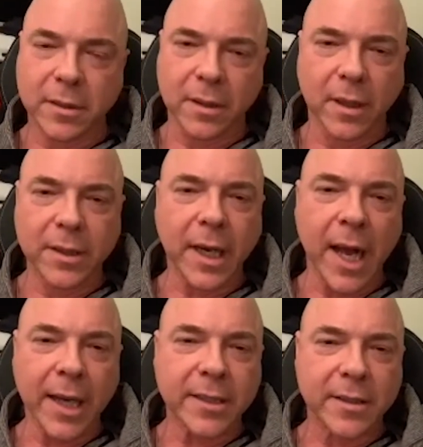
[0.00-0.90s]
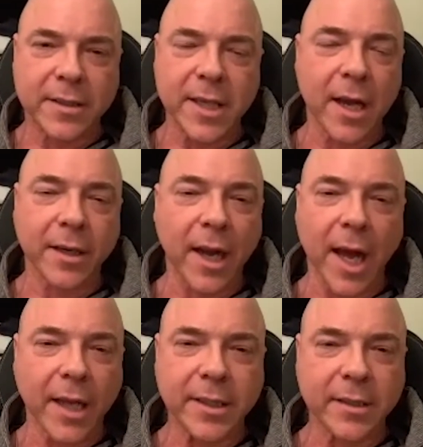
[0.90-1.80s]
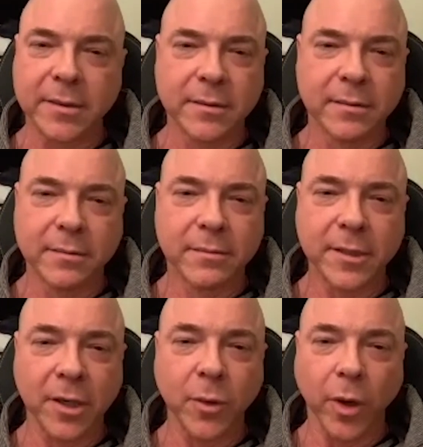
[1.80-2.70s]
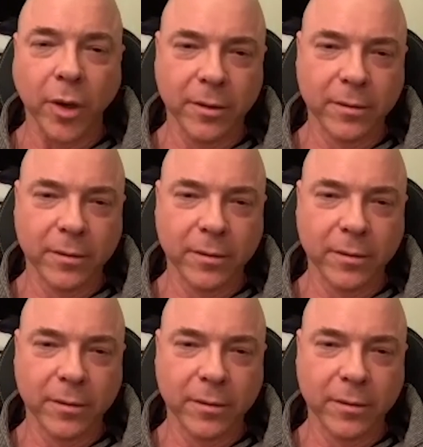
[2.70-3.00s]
on the night, the sound and lighting didn't work.